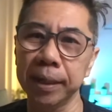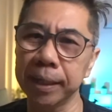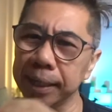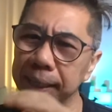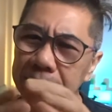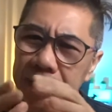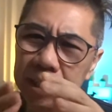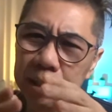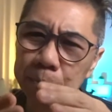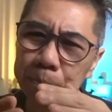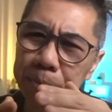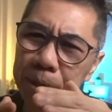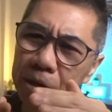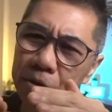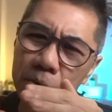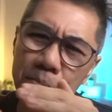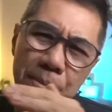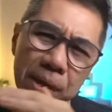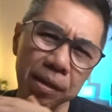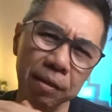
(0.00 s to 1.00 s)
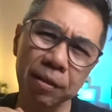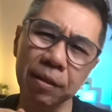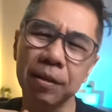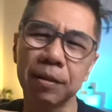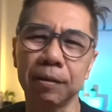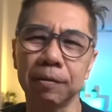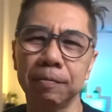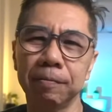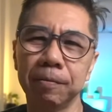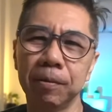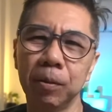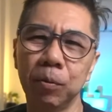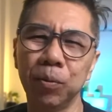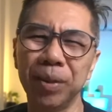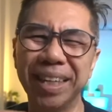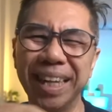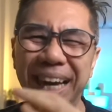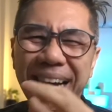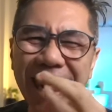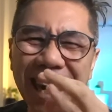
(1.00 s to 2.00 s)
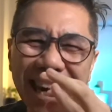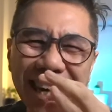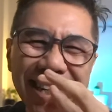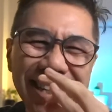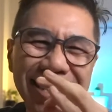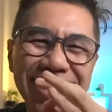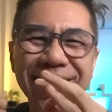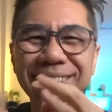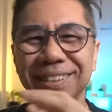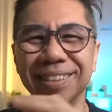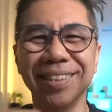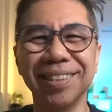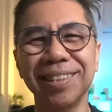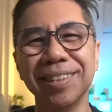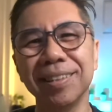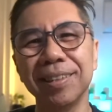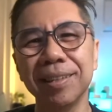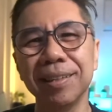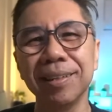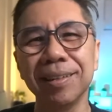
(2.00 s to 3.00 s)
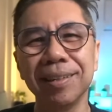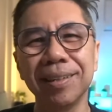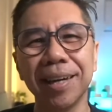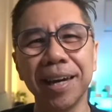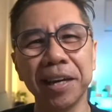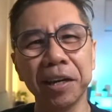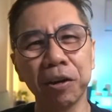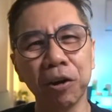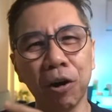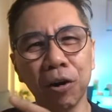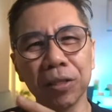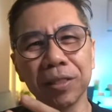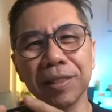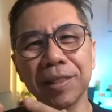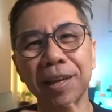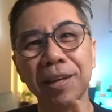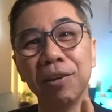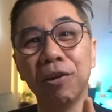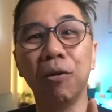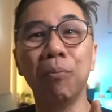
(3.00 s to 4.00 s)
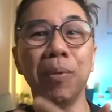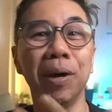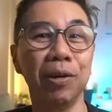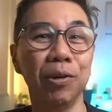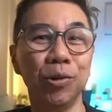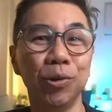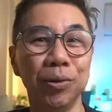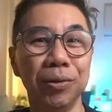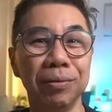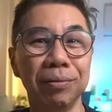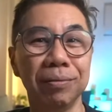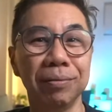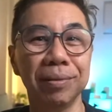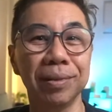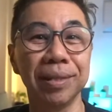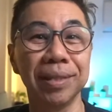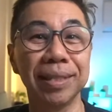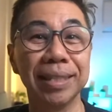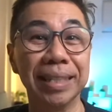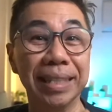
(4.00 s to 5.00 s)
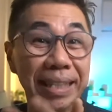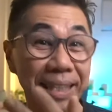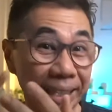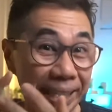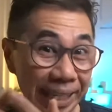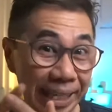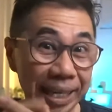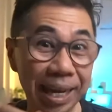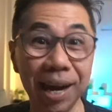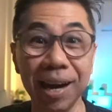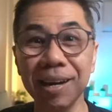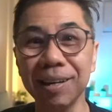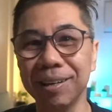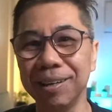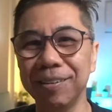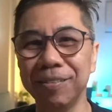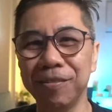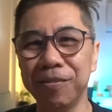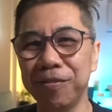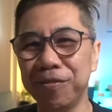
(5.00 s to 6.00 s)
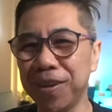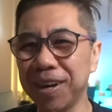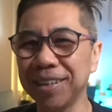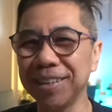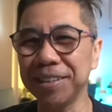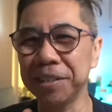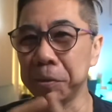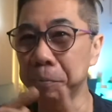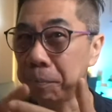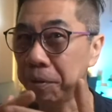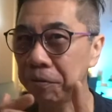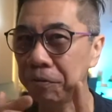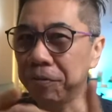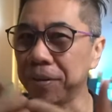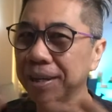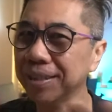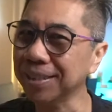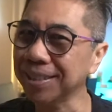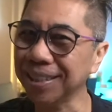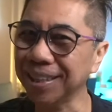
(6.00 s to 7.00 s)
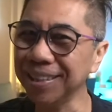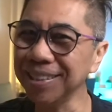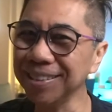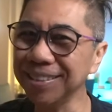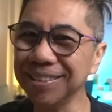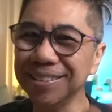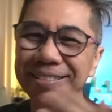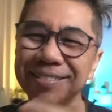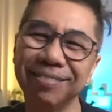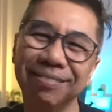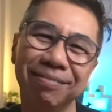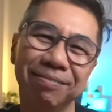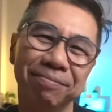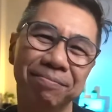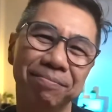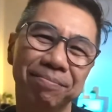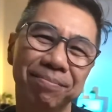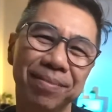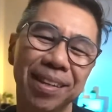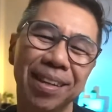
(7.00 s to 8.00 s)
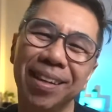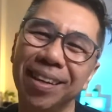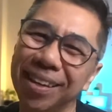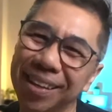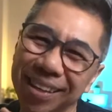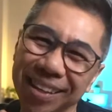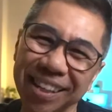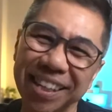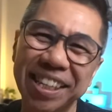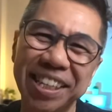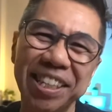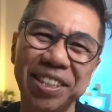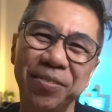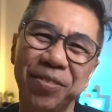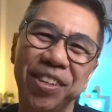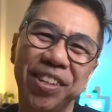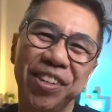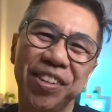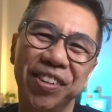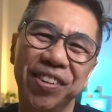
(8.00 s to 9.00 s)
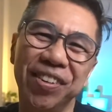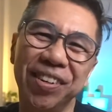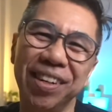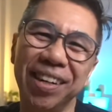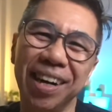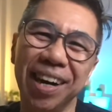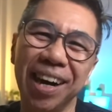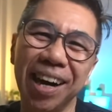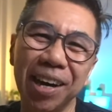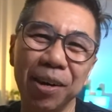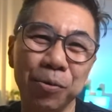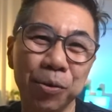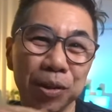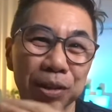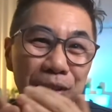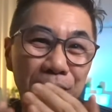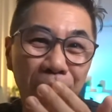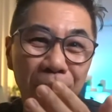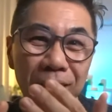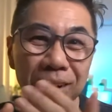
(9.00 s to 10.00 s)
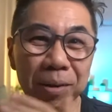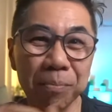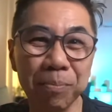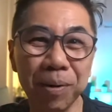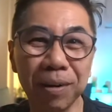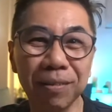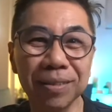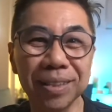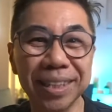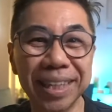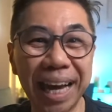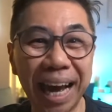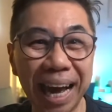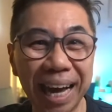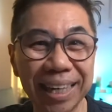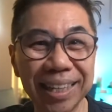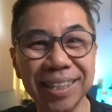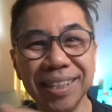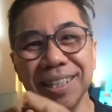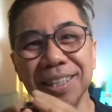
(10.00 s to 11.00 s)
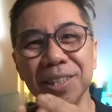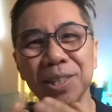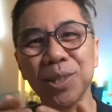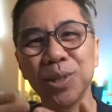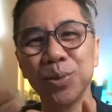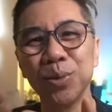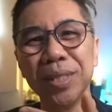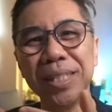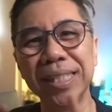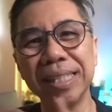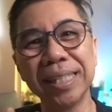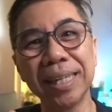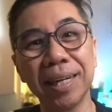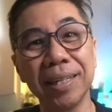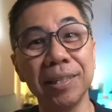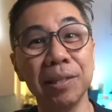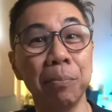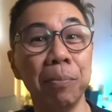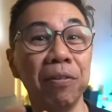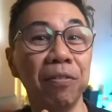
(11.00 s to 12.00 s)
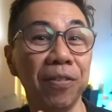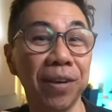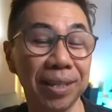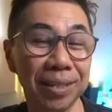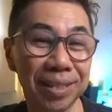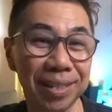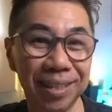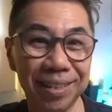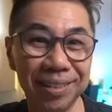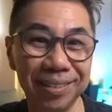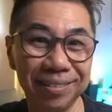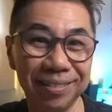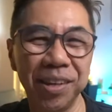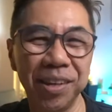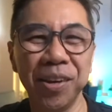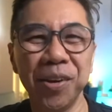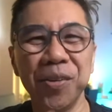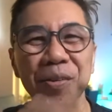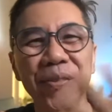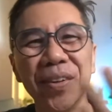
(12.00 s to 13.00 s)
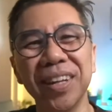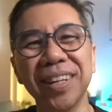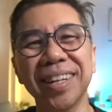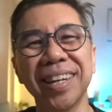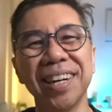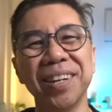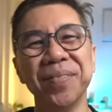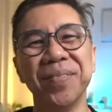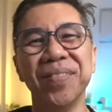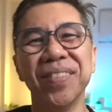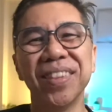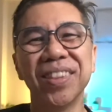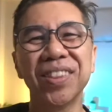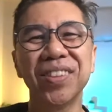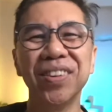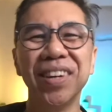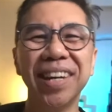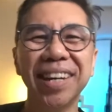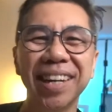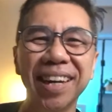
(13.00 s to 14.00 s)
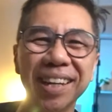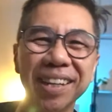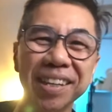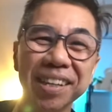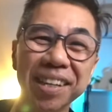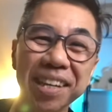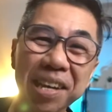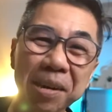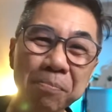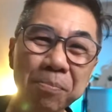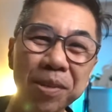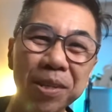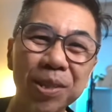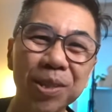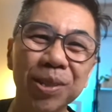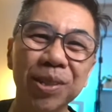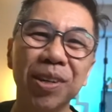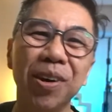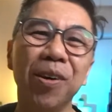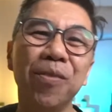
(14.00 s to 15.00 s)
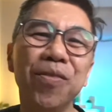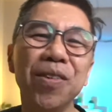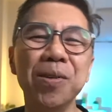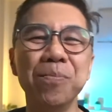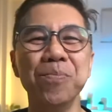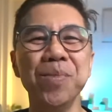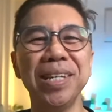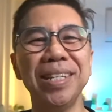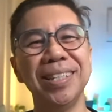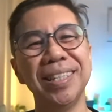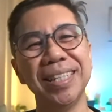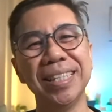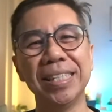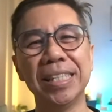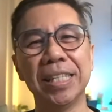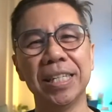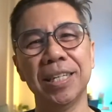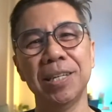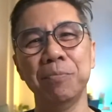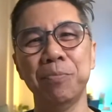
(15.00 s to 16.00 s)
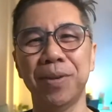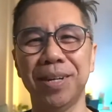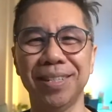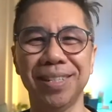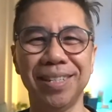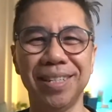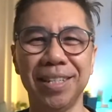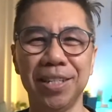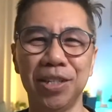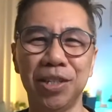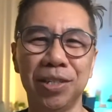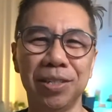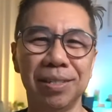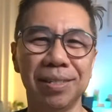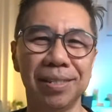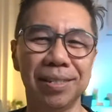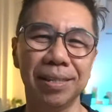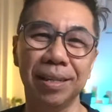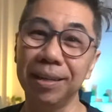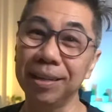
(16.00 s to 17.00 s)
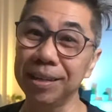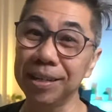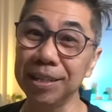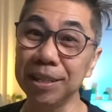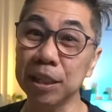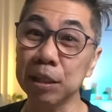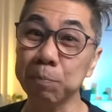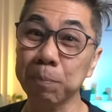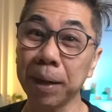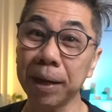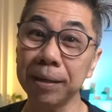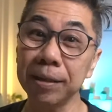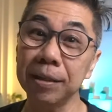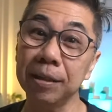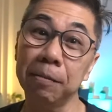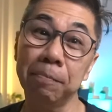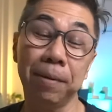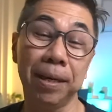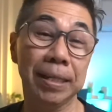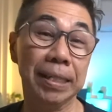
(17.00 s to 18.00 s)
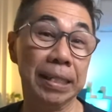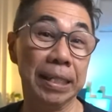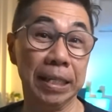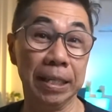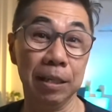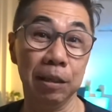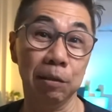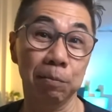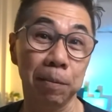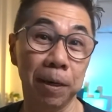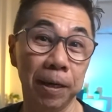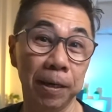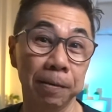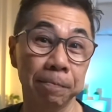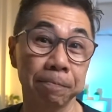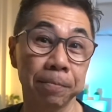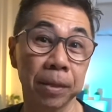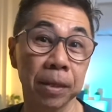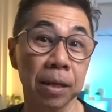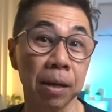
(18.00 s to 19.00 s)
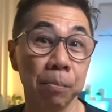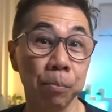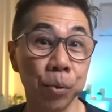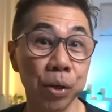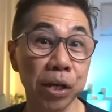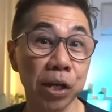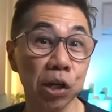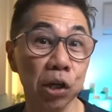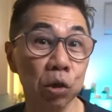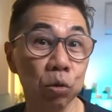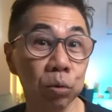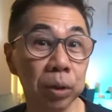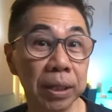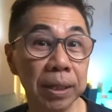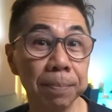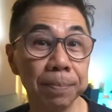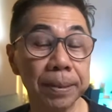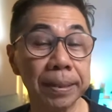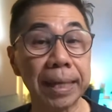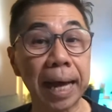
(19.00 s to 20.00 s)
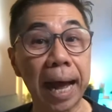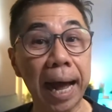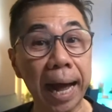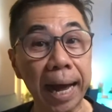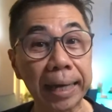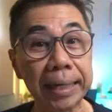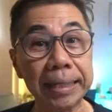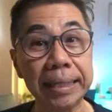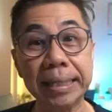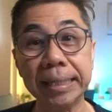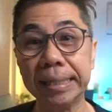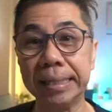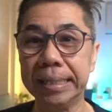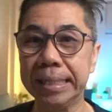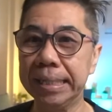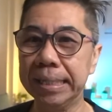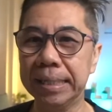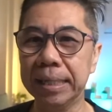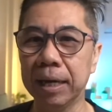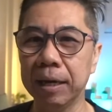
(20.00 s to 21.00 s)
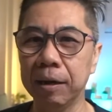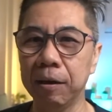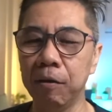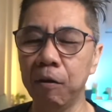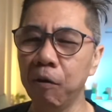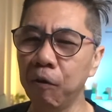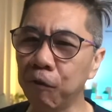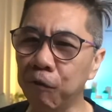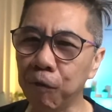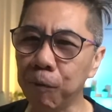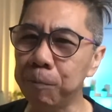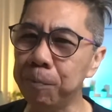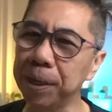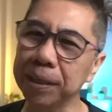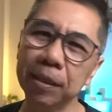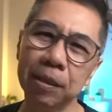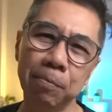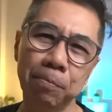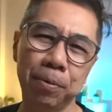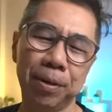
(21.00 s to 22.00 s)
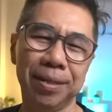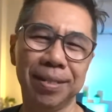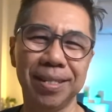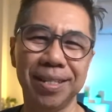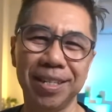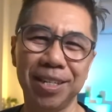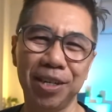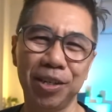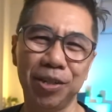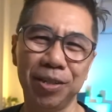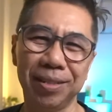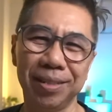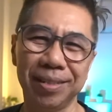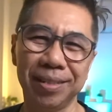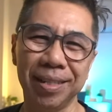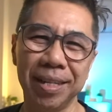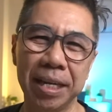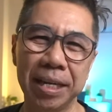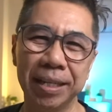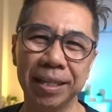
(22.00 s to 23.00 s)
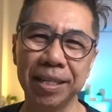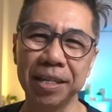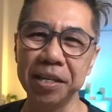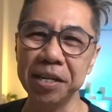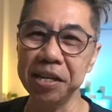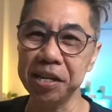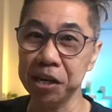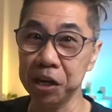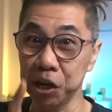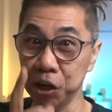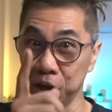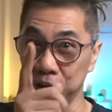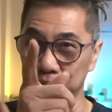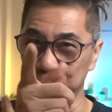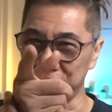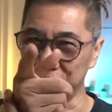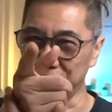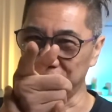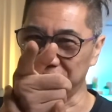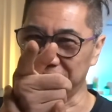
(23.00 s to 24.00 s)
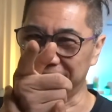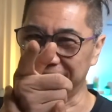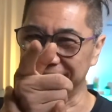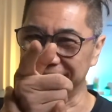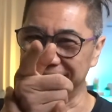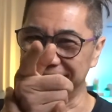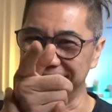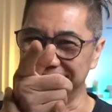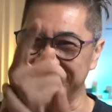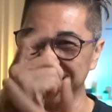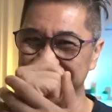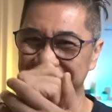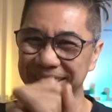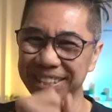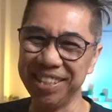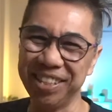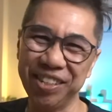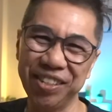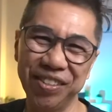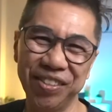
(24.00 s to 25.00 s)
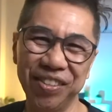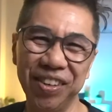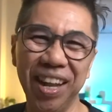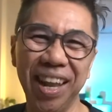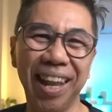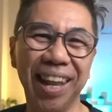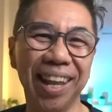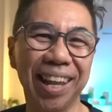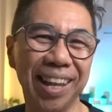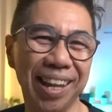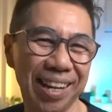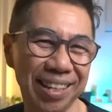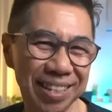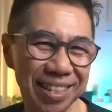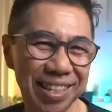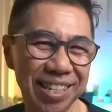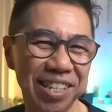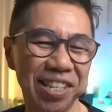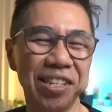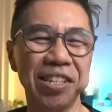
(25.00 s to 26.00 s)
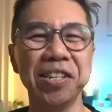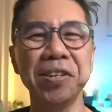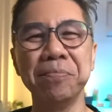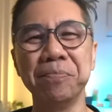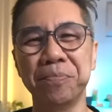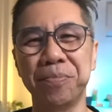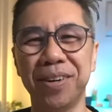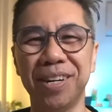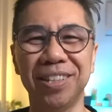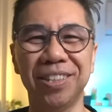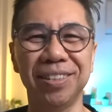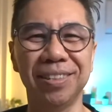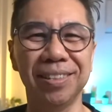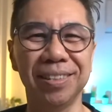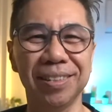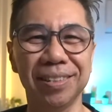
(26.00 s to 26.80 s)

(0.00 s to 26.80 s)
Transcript: experimenting with ideas and content on my own. Did I find the perfect slide? In this video, I will talk about ideas to design the perfect slide. Welcome to another episode of Amazing Sticky Presentations inspired by Sticky Spy, bringing you tips, ideas, design for better presentations, turning your ideas into lasting impressions.